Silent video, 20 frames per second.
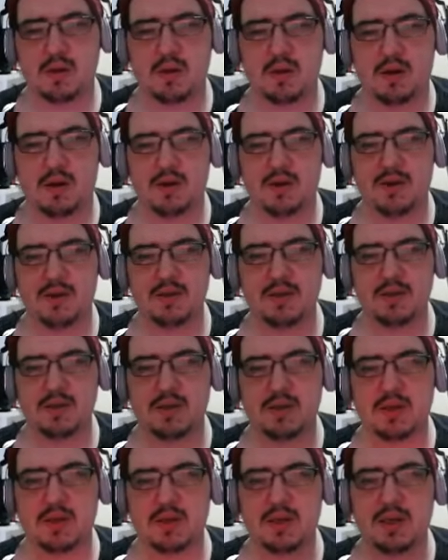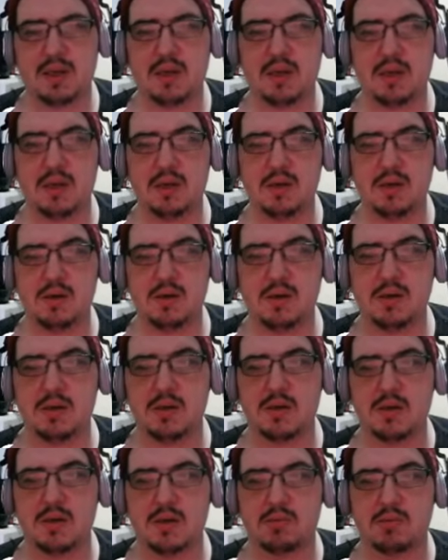Alright, so like here
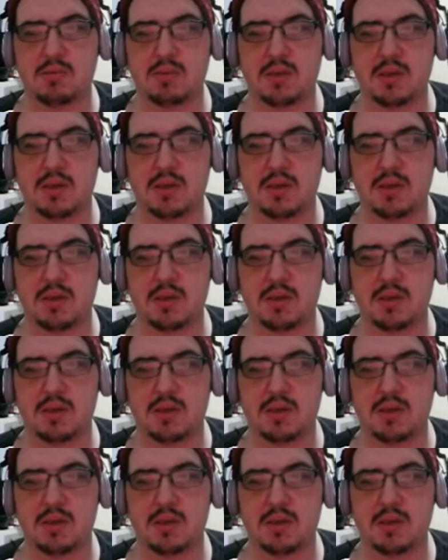is a really